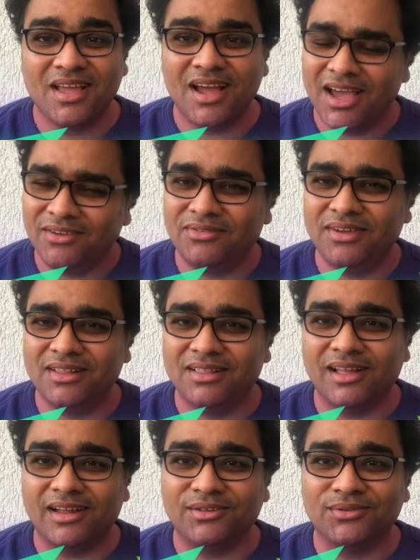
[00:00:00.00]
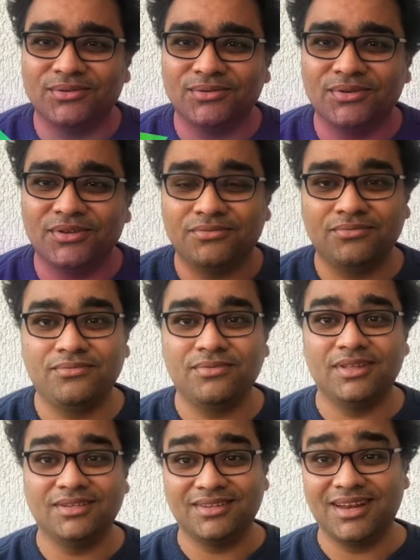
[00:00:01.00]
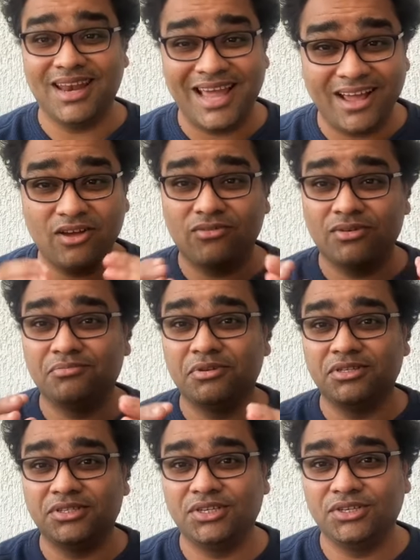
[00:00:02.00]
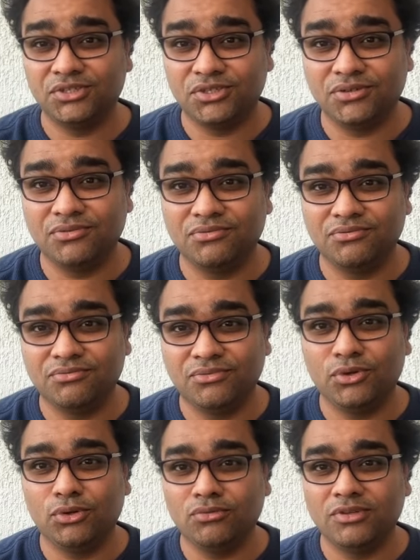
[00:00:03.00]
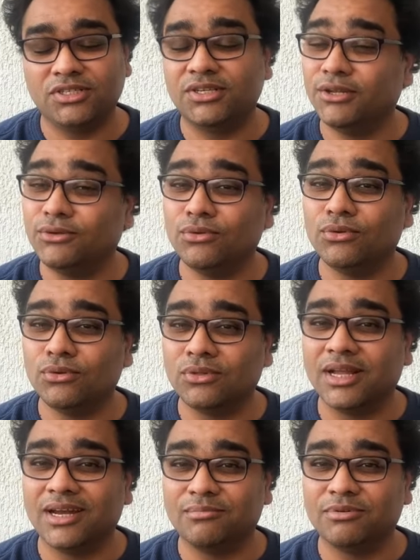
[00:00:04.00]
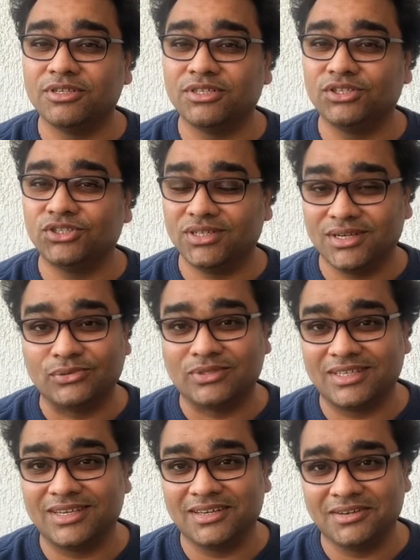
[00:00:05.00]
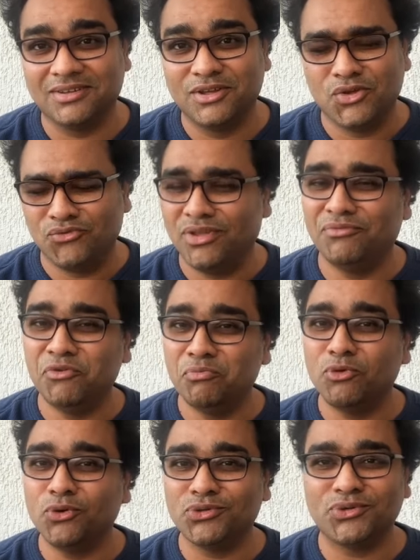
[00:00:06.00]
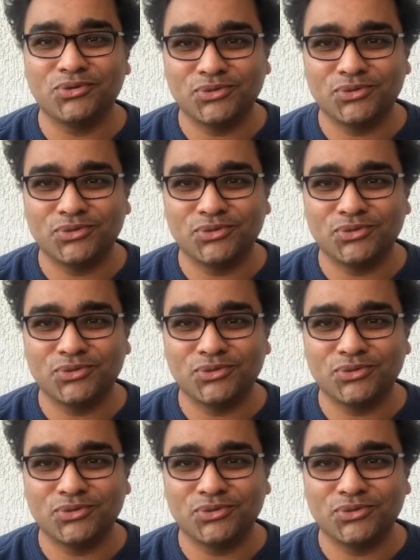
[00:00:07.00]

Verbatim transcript: I feel that you know if there is a lack of appreciation, we always tend to look that appreciation outside. When we post on